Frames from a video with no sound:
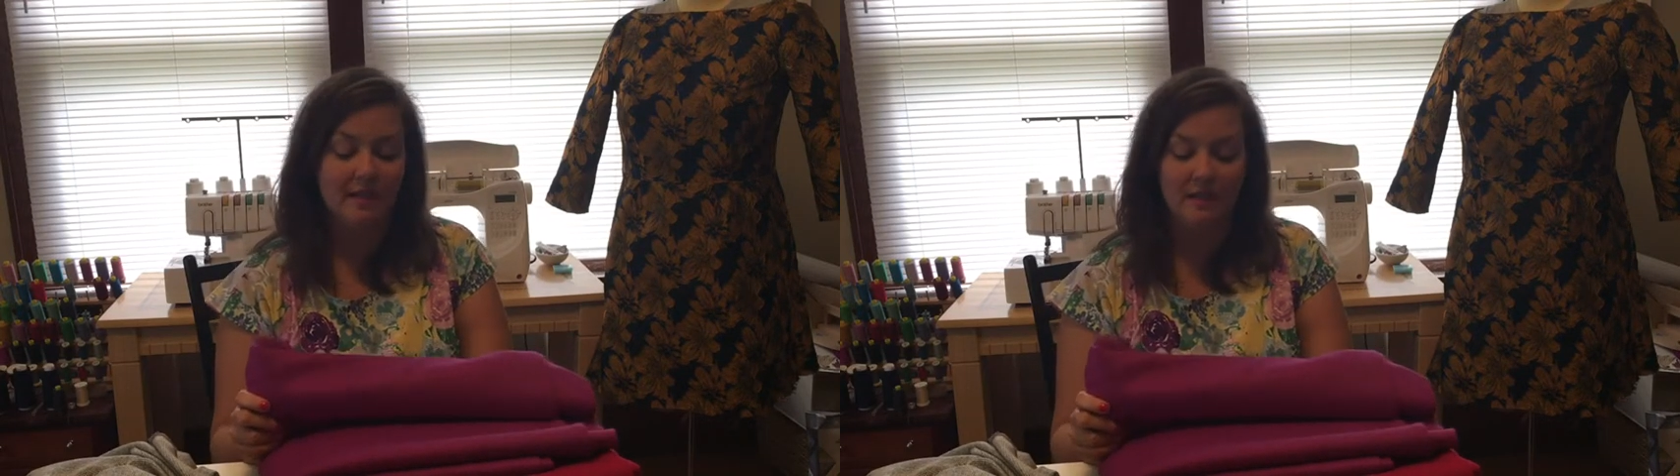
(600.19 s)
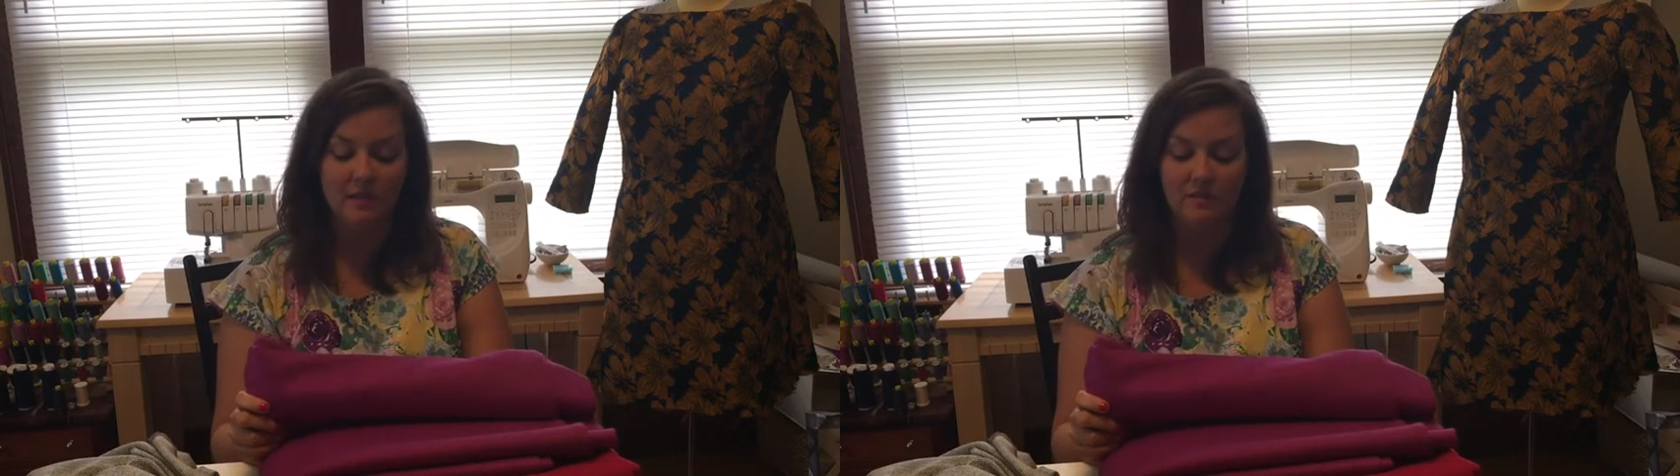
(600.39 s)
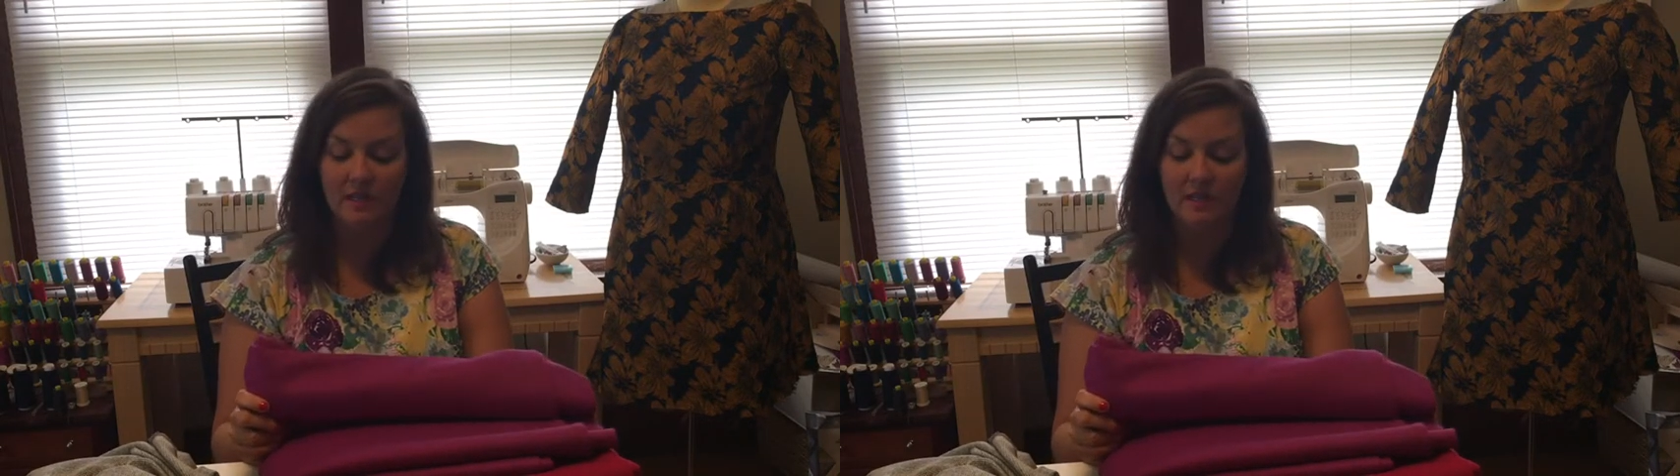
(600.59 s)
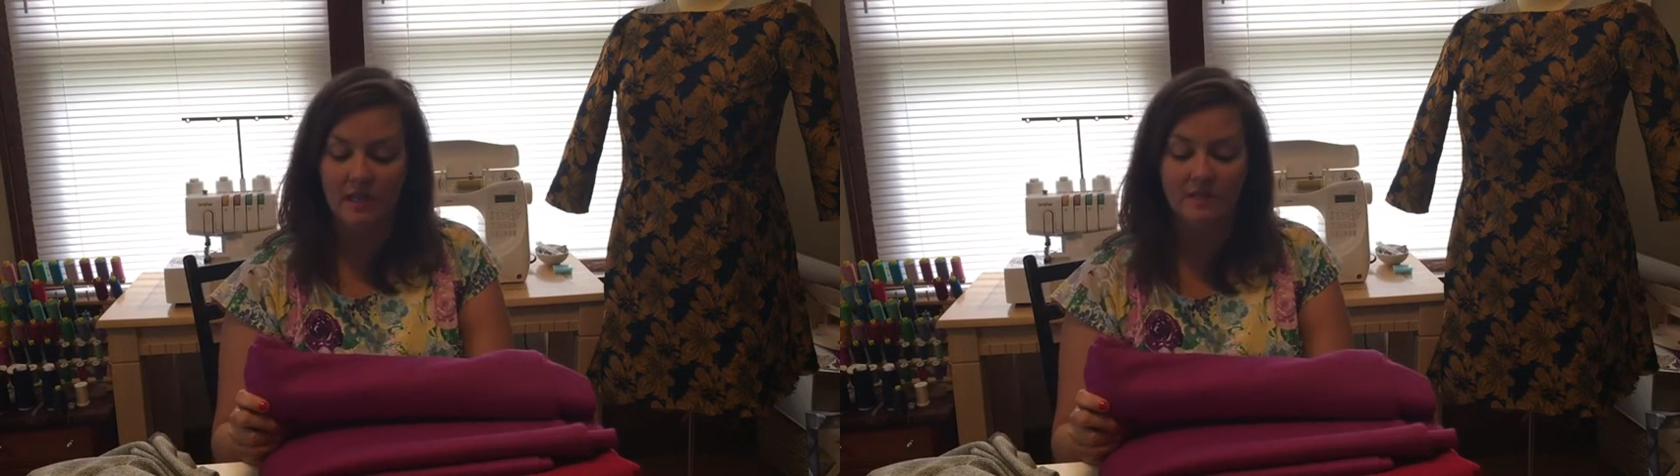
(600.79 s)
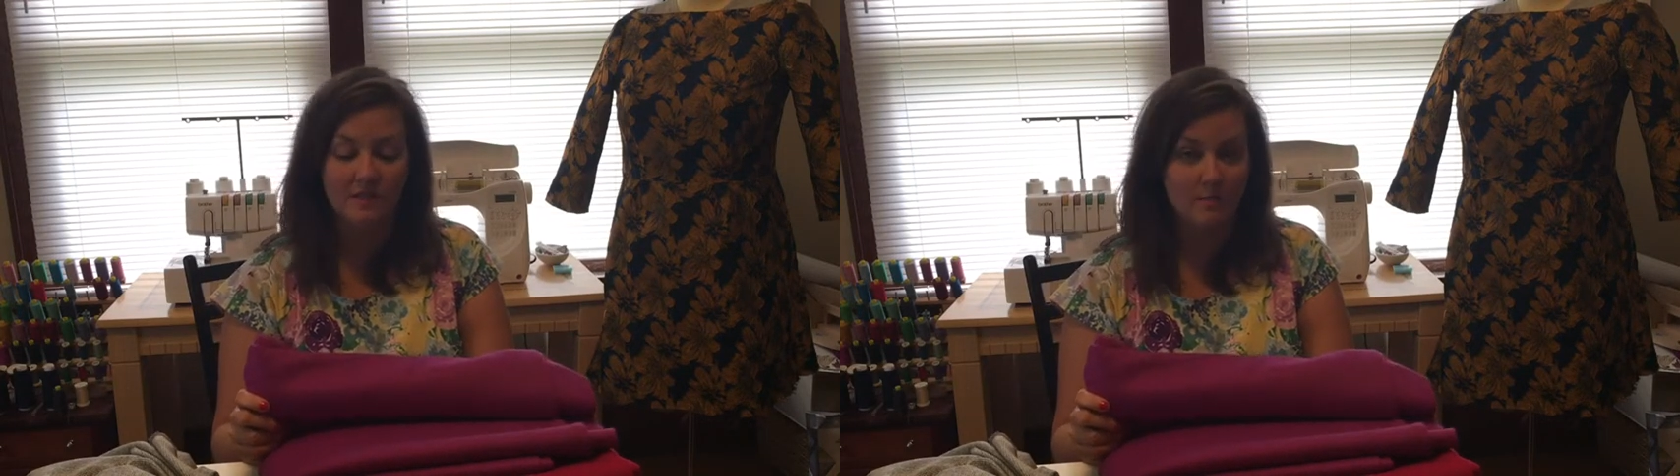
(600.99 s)
and if it
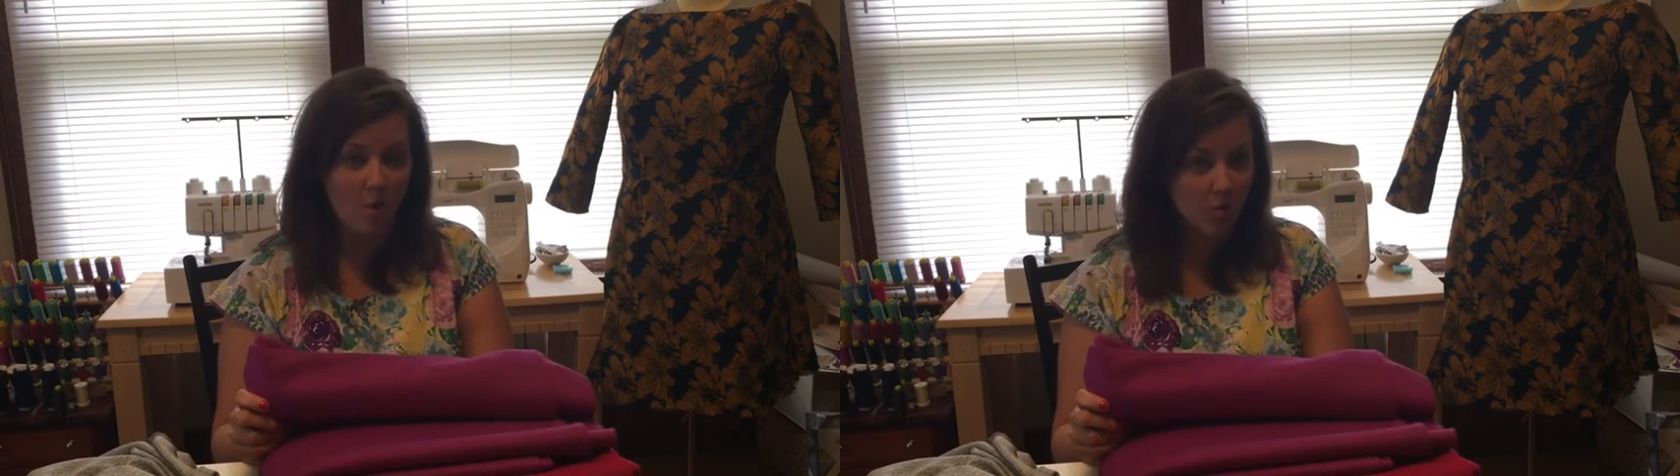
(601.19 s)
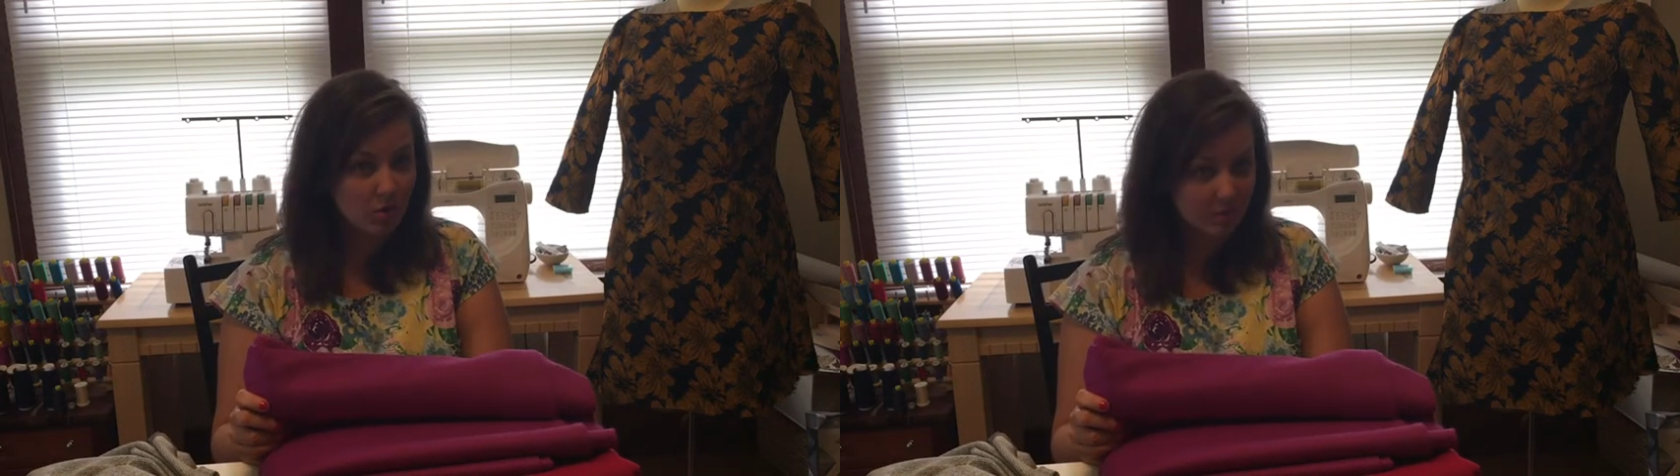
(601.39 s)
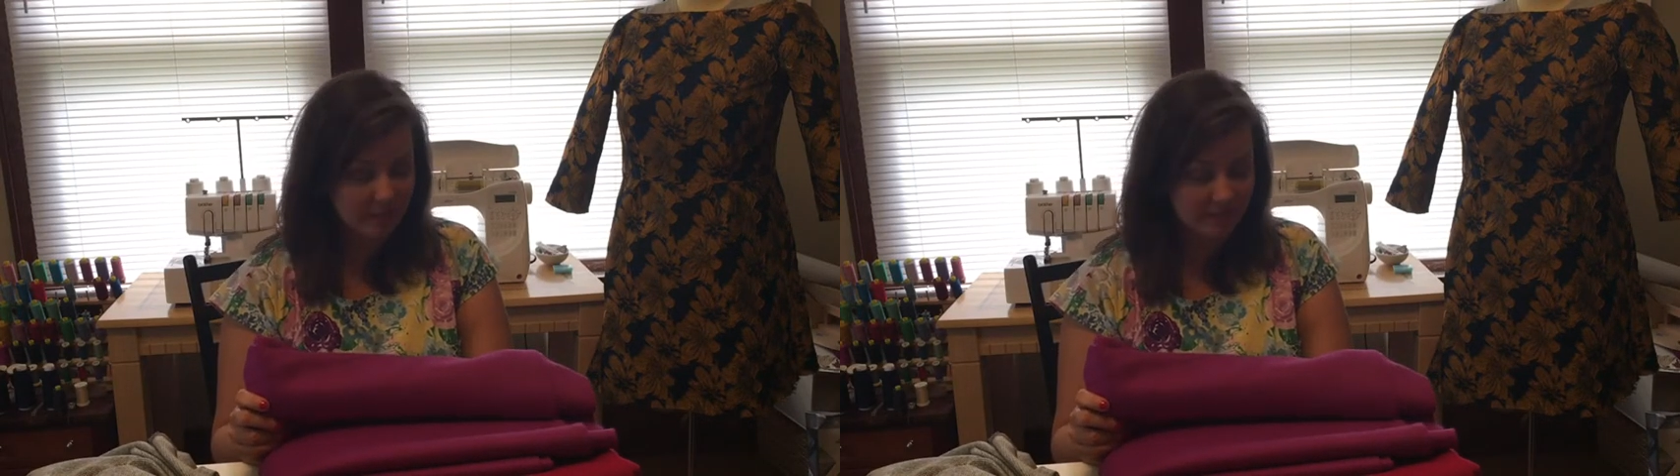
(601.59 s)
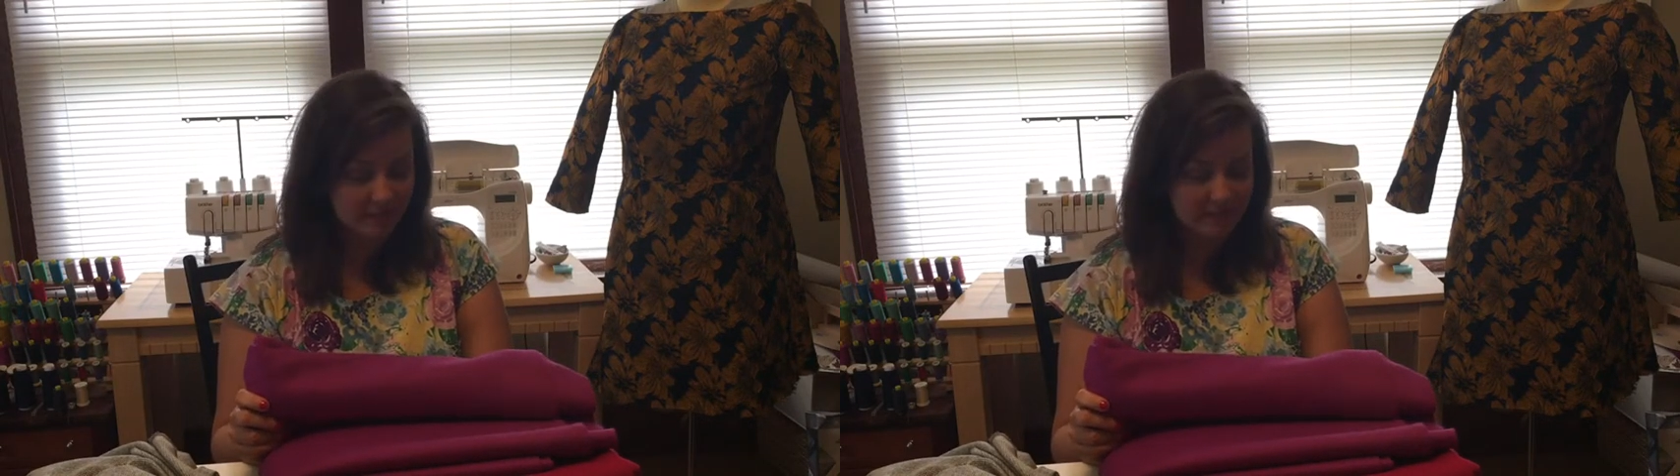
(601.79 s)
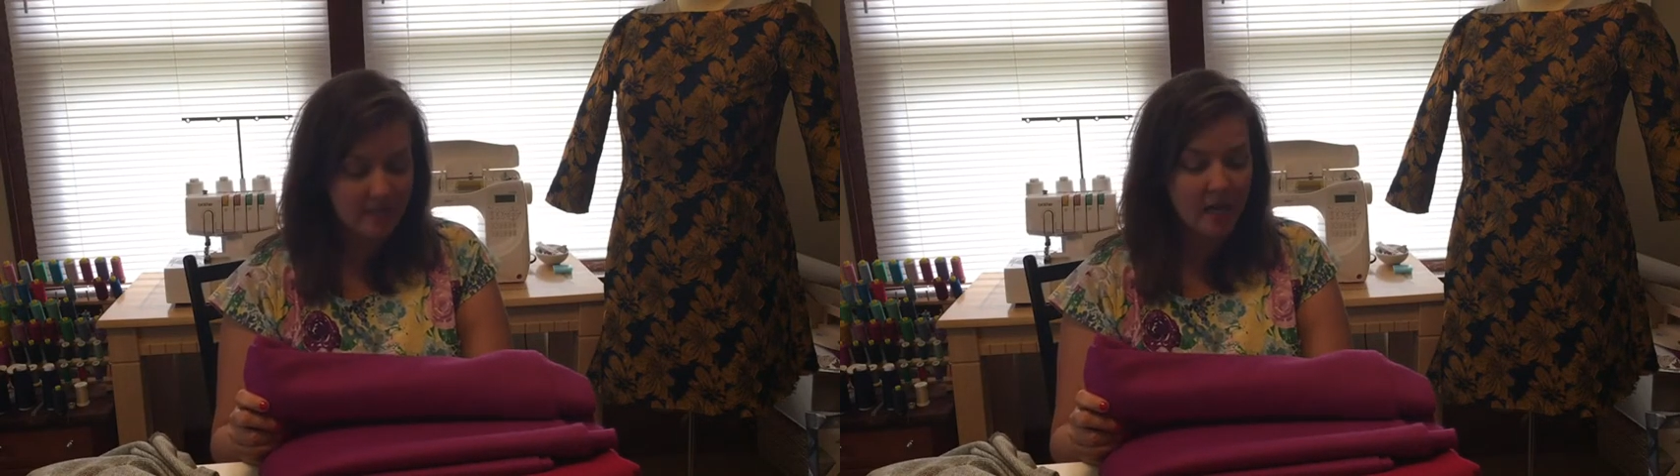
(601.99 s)
ends up
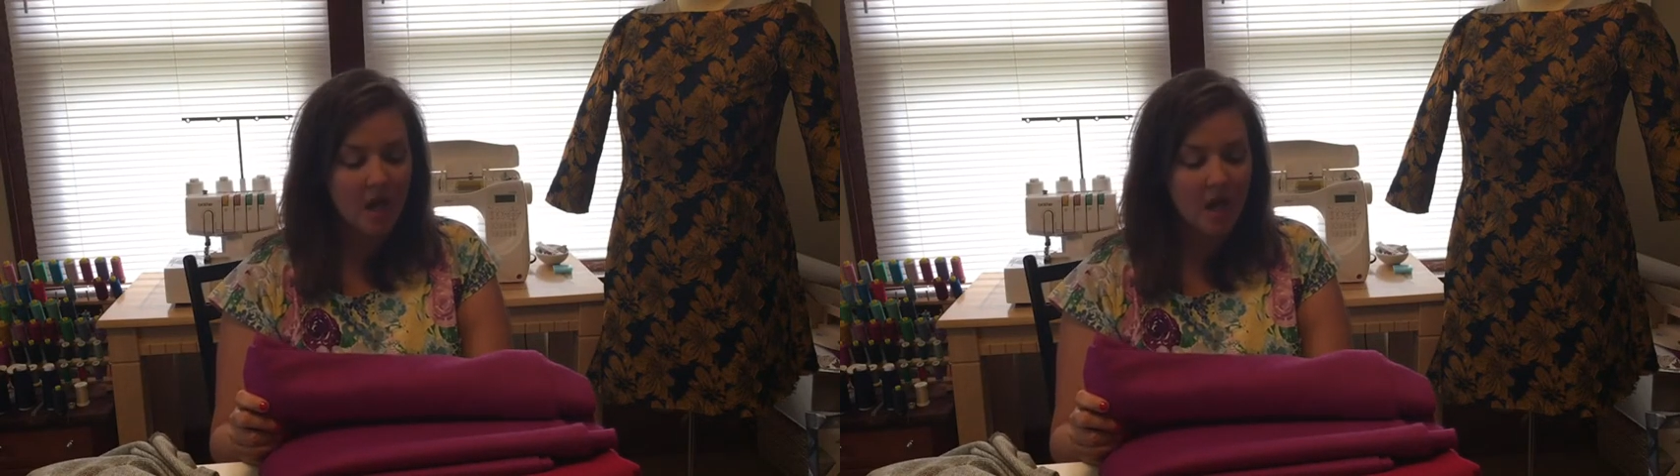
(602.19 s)
horribly,